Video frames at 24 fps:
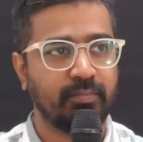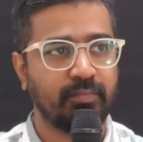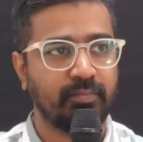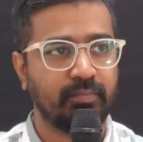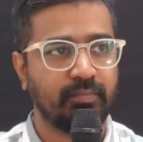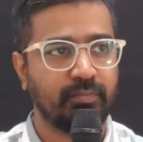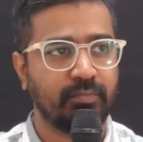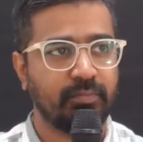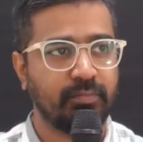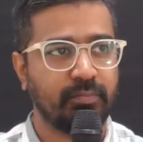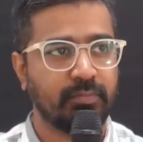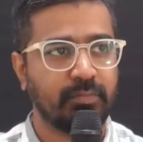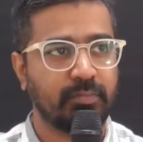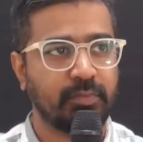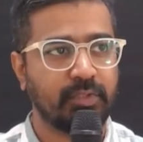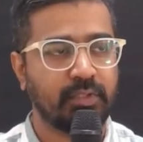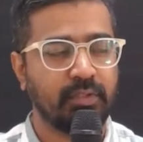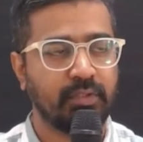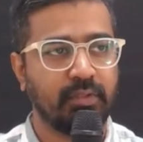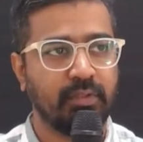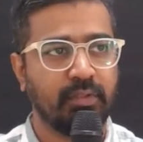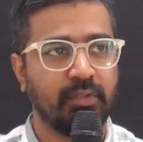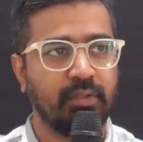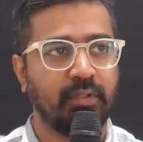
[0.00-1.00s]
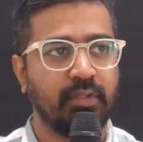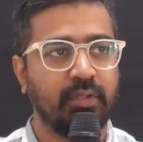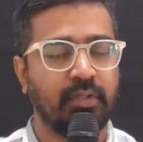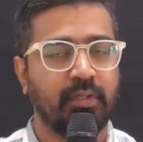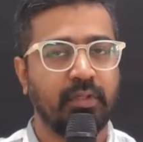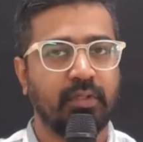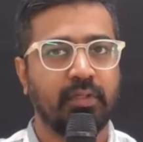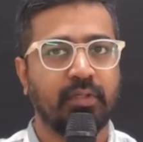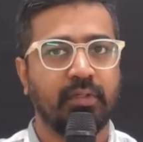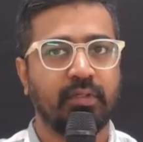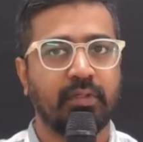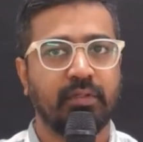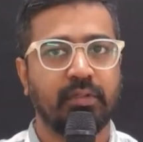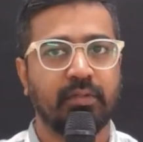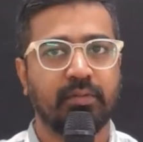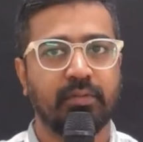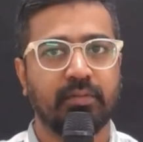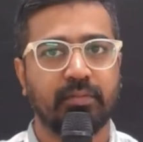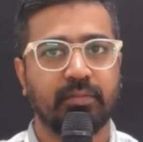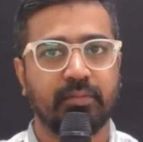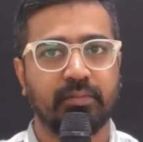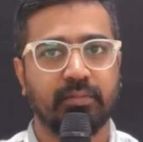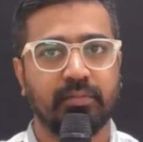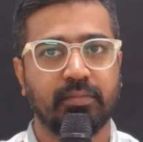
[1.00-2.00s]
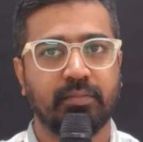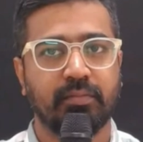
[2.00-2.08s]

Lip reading: No one is speaking in this clip.